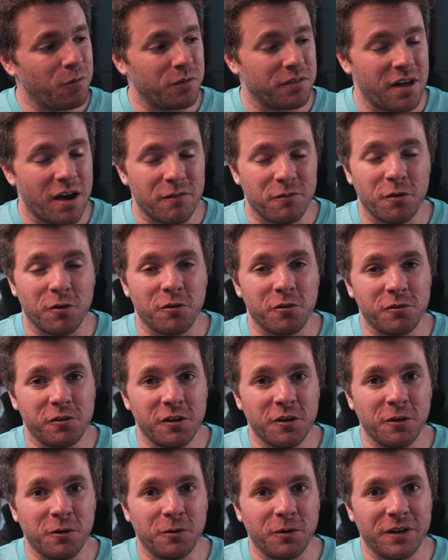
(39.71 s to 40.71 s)
Without further
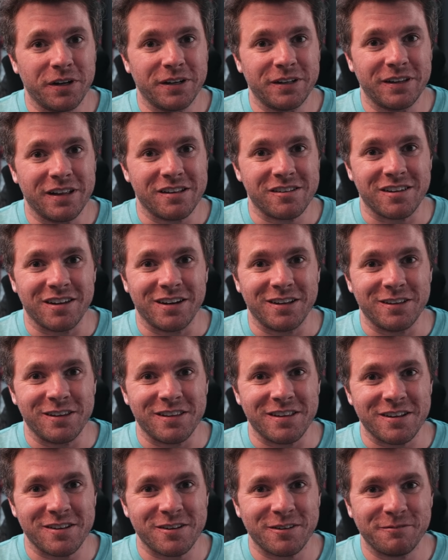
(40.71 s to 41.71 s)
ado, let's get
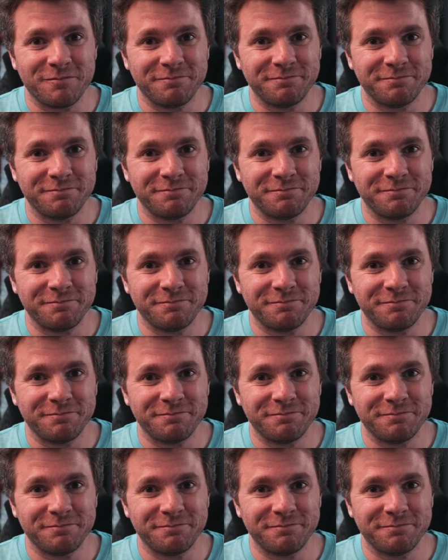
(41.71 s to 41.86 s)
into this.